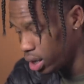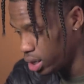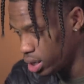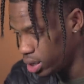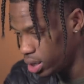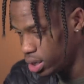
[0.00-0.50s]
what
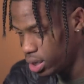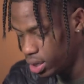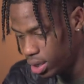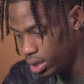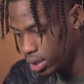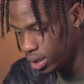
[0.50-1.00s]
kind of
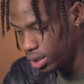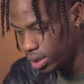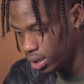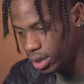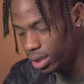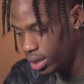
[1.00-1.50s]
gems Cudi
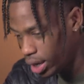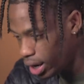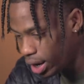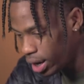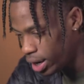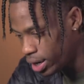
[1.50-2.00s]
would drop. Yeah, on
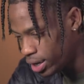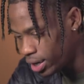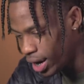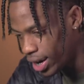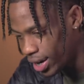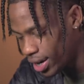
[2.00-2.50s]
there. He
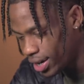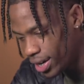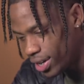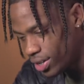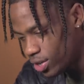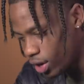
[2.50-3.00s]
like
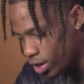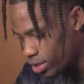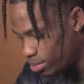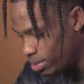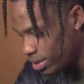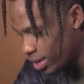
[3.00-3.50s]
talked
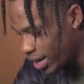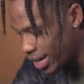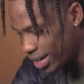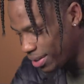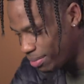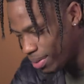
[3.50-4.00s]
to me
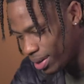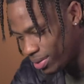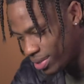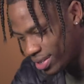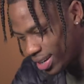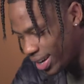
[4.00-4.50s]
like
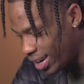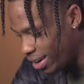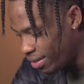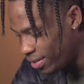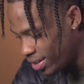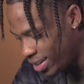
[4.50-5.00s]
about just like
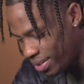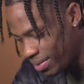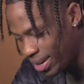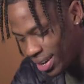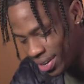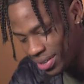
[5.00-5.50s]

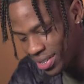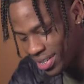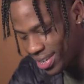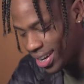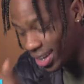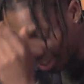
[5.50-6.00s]
everything, man. It was
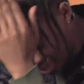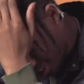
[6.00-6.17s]
just like.